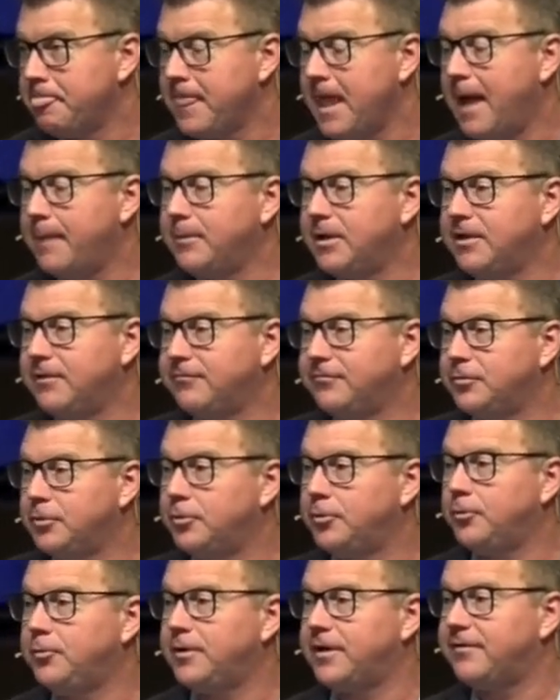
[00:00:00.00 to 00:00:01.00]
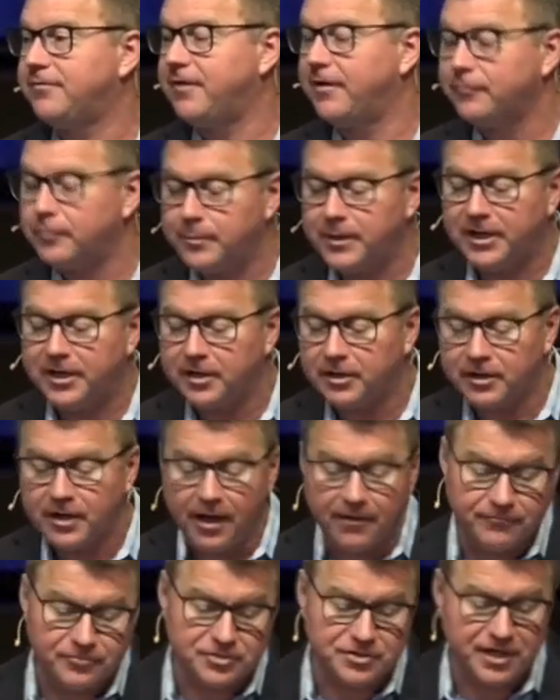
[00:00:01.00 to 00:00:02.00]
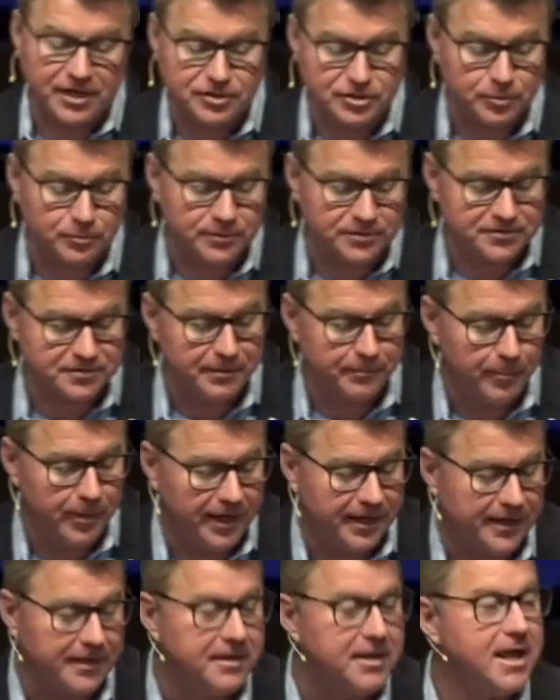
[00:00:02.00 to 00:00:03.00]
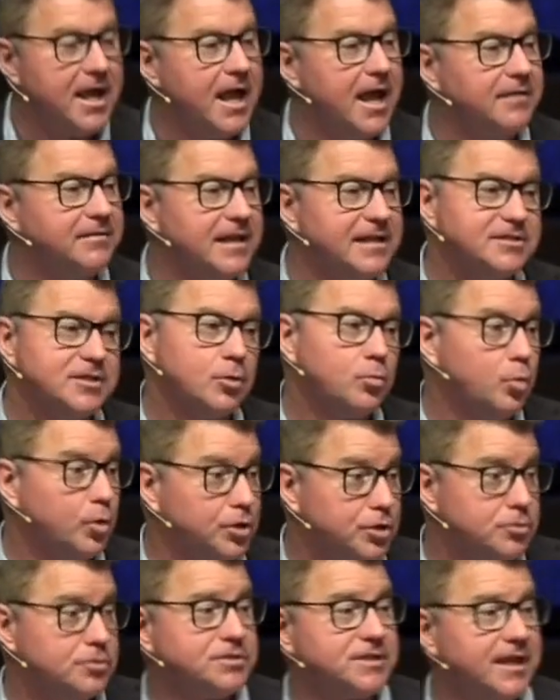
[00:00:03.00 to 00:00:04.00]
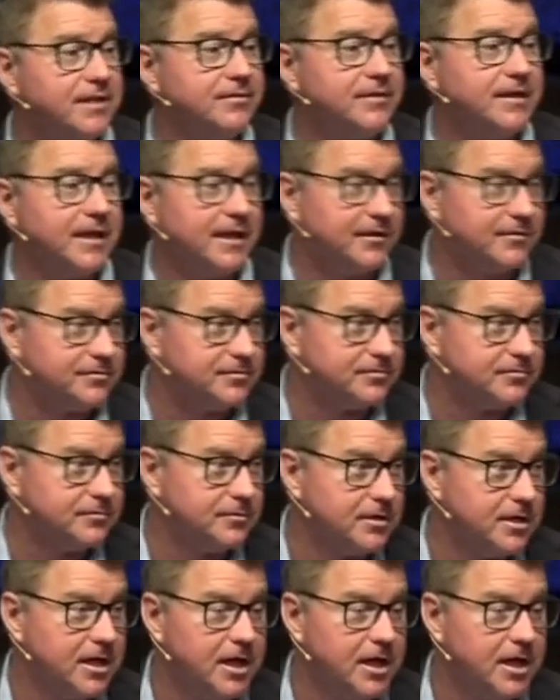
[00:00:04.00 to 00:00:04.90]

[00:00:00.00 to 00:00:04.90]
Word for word: How many of you have ever been in a conversation with somebody and they said, Well, you said this?